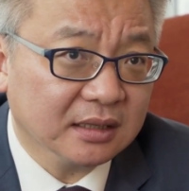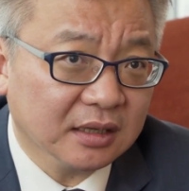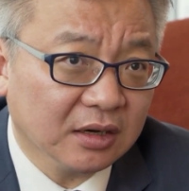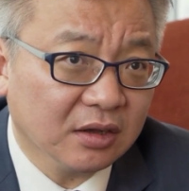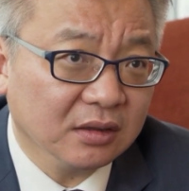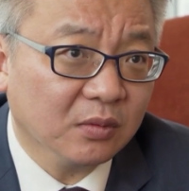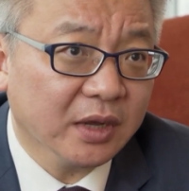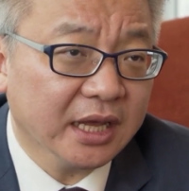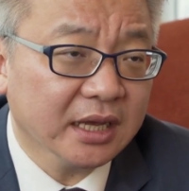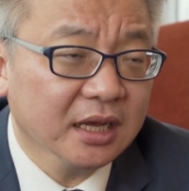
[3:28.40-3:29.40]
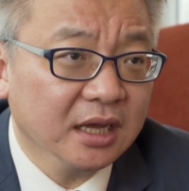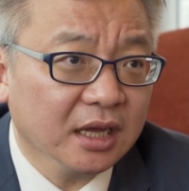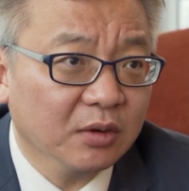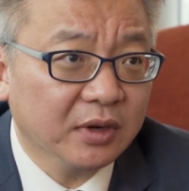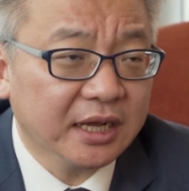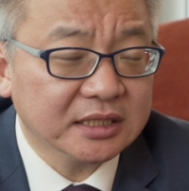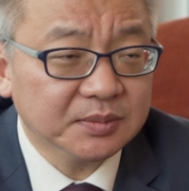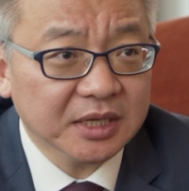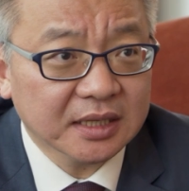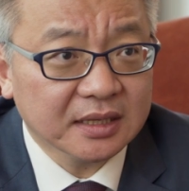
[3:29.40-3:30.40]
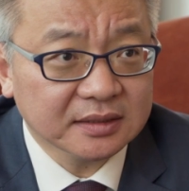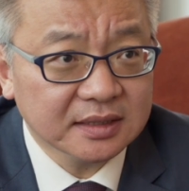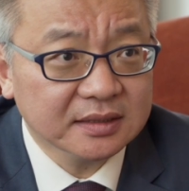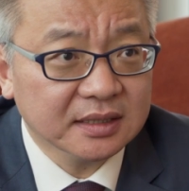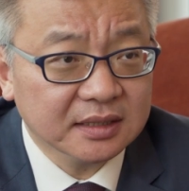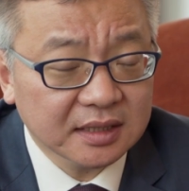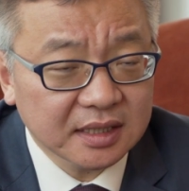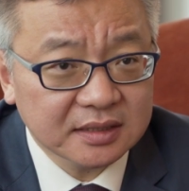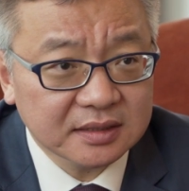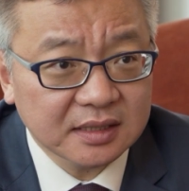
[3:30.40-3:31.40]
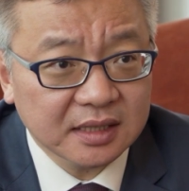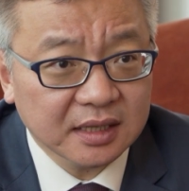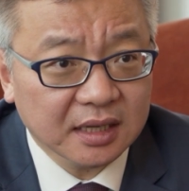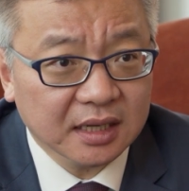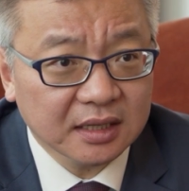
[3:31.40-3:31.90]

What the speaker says: along the way, what has been consistent is the